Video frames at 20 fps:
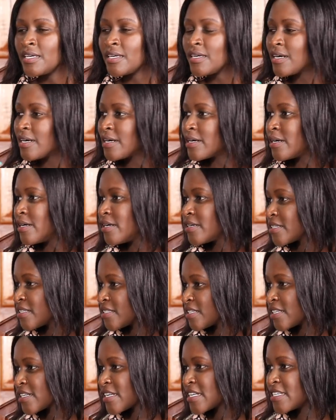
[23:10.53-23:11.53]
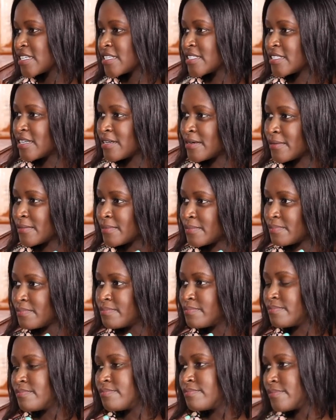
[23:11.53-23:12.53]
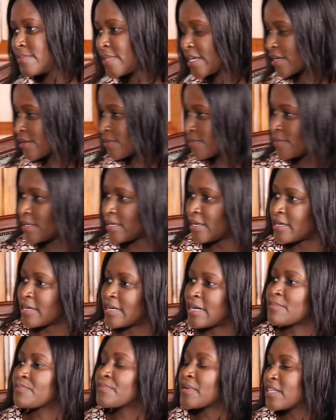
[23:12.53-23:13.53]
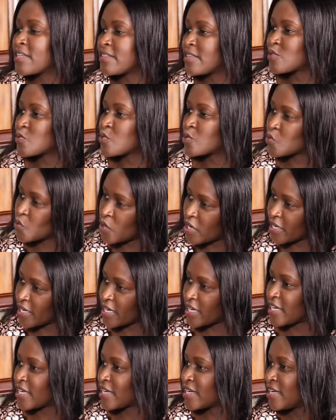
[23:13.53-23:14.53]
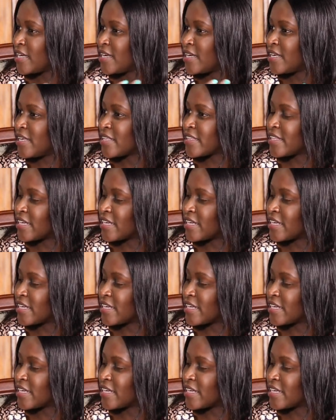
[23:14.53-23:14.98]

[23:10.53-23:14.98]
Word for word: uh, recently the, the, the company that was working, yes.